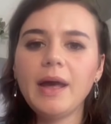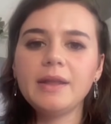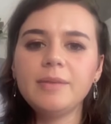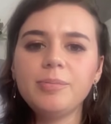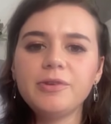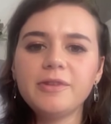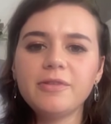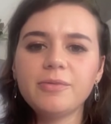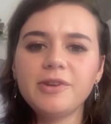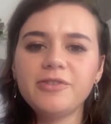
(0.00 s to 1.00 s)
I'll import the
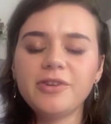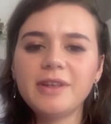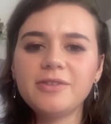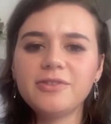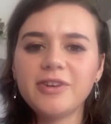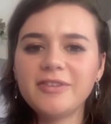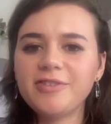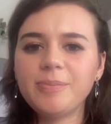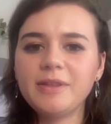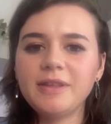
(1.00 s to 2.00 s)
screenshot into
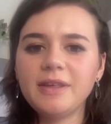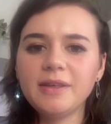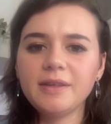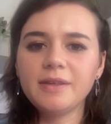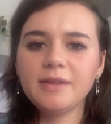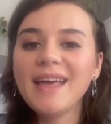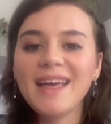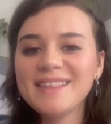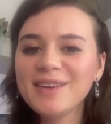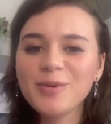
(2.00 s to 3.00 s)
ChatGPT.
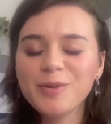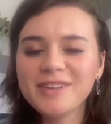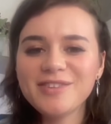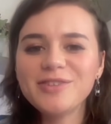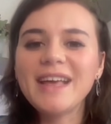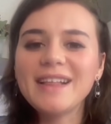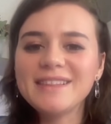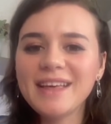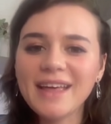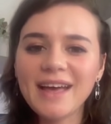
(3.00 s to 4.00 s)
And the goal is to tell
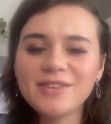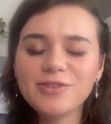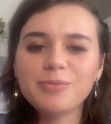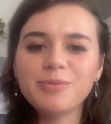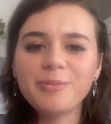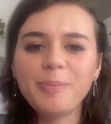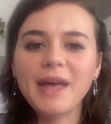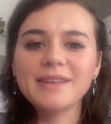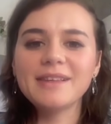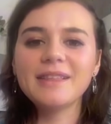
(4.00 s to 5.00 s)
the AI to
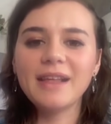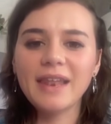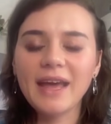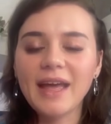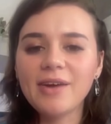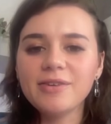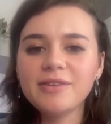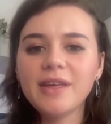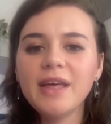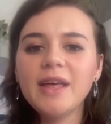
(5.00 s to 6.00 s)
respect the layout,
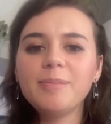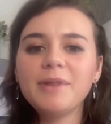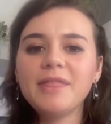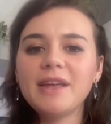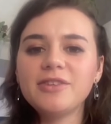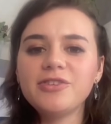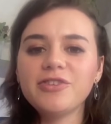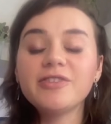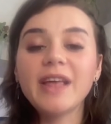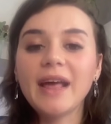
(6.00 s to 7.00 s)
but then to
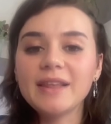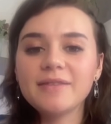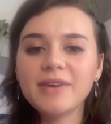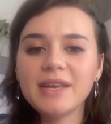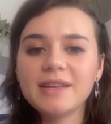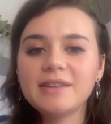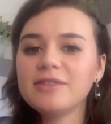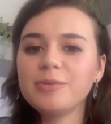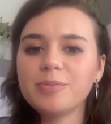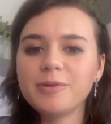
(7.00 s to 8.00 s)
just elevate it
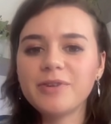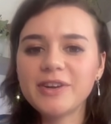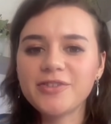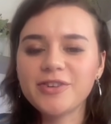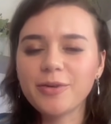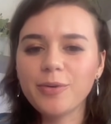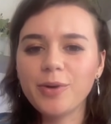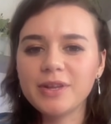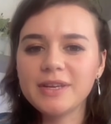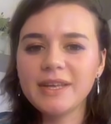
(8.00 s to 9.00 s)
to professional
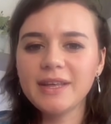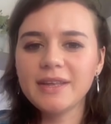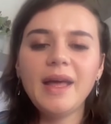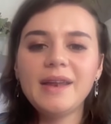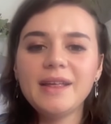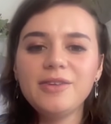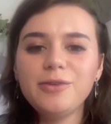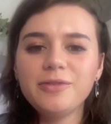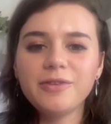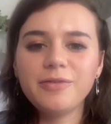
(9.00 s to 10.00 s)
quality. And I'll
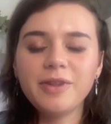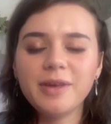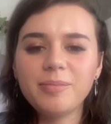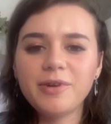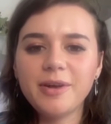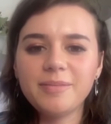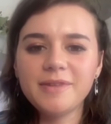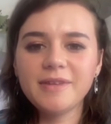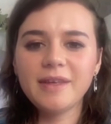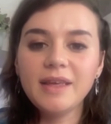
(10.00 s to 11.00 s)
use the following
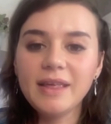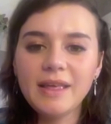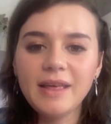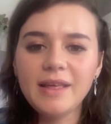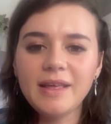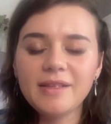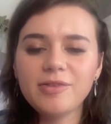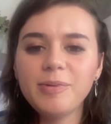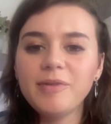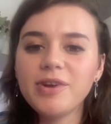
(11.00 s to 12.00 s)
prompt. The key is
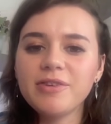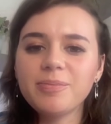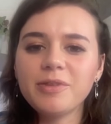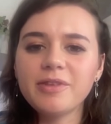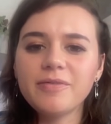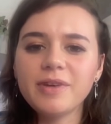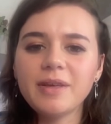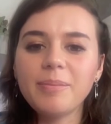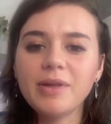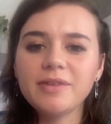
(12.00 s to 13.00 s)
to be very specific
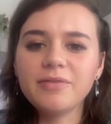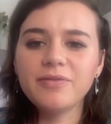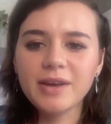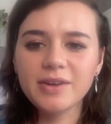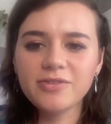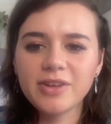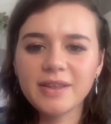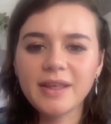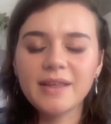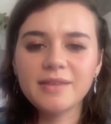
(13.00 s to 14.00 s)
about the
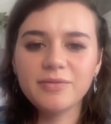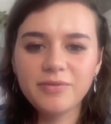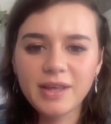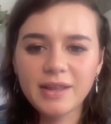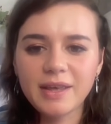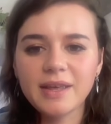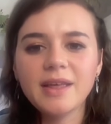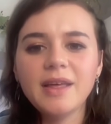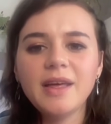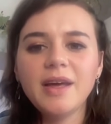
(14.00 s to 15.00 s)
function and the feeling